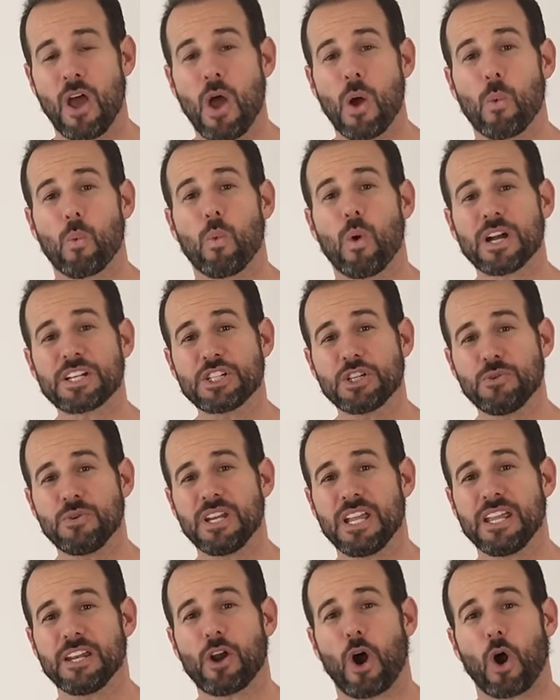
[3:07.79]
what you
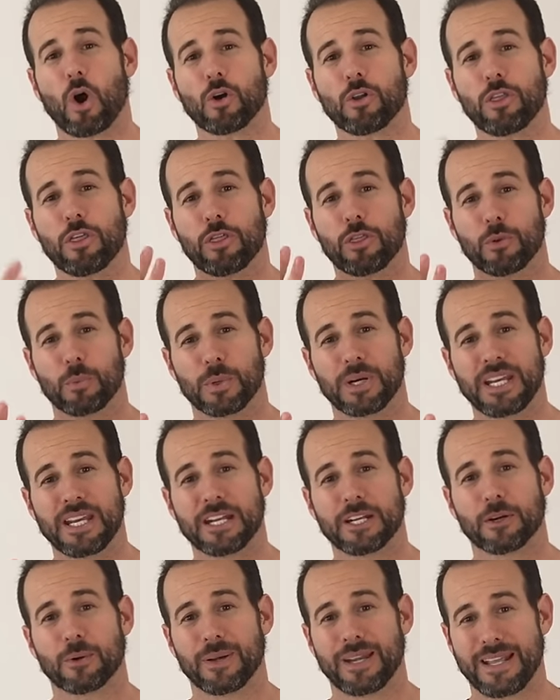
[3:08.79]
need are 3
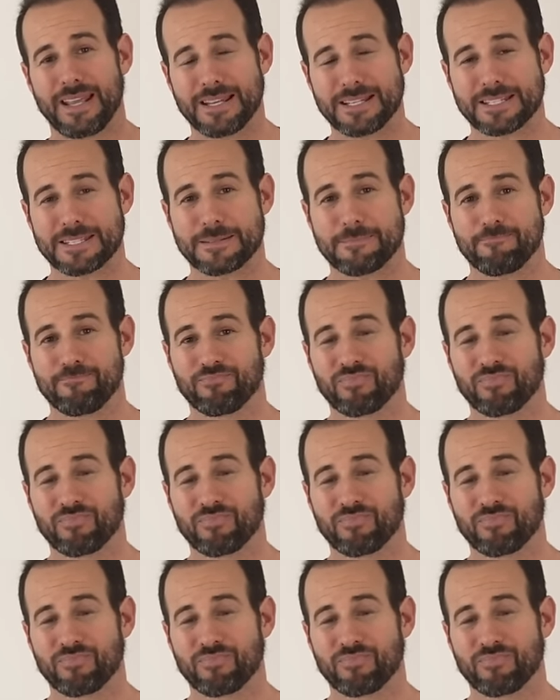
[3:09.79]
ingredients.